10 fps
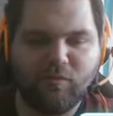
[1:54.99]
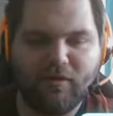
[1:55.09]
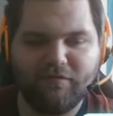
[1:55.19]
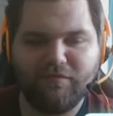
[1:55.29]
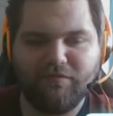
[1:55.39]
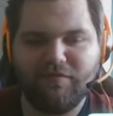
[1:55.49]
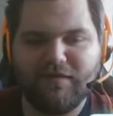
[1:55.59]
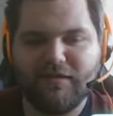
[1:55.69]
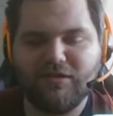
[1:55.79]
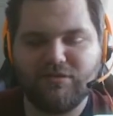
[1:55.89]
the
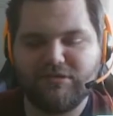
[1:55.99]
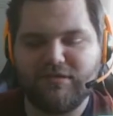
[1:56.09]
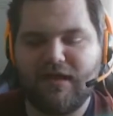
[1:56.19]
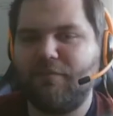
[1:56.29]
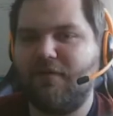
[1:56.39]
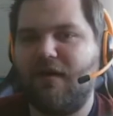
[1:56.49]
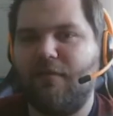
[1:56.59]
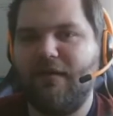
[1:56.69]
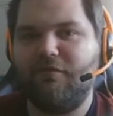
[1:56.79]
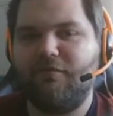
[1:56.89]
videos
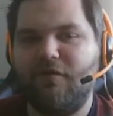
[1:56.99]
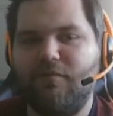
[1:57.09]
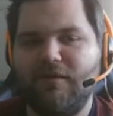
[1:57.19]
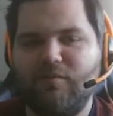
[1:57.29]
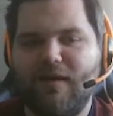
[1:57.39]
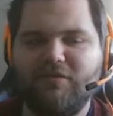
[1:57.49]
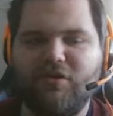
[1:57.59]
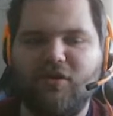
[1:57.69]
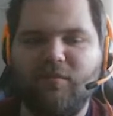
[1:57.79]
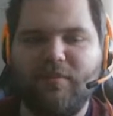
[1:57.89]
upcoming from me where I
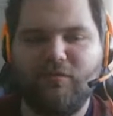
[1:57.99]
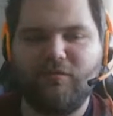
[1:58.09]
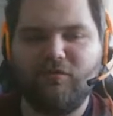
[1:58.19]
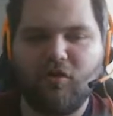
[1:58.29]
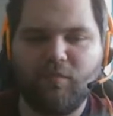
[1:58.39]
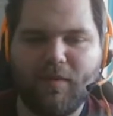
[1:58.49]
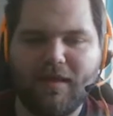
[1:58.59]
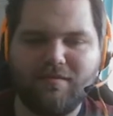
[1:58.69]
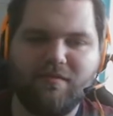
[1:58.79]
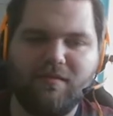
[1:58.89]
talk about donk
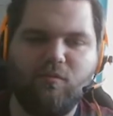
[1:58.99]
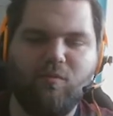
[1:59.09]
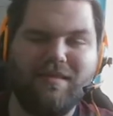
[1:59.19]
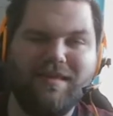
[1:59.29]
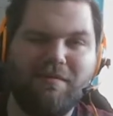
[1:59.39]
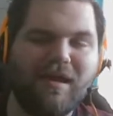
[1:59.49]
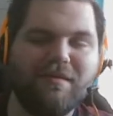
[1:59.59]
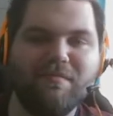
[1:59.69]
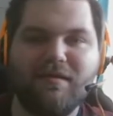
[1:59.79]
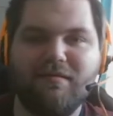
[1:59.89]
bets, when they
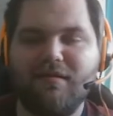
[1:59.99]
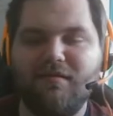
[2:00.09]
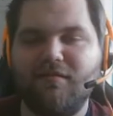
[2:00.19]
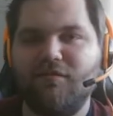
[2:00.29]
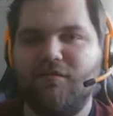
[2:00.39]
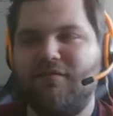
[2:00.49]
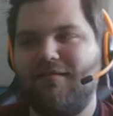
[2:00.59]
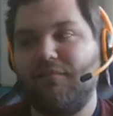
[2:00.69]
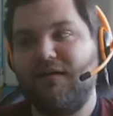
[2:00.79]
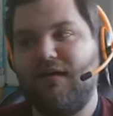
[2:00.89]
might make sense
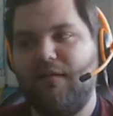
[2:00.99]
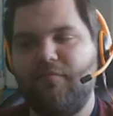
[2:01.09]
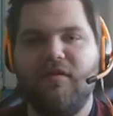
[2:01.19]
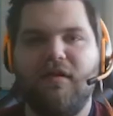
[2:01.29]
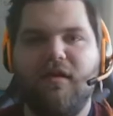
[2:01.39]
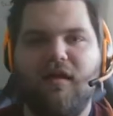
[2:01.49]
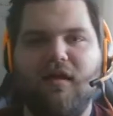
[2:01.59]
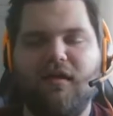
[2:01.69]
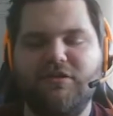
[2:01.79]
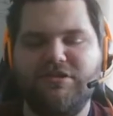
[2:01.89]
sometimes.
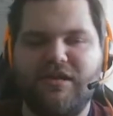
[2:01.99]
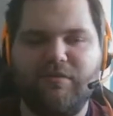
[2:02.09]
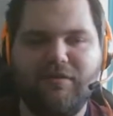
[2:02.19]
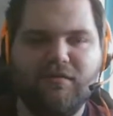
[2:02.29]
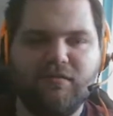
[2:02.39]
In general,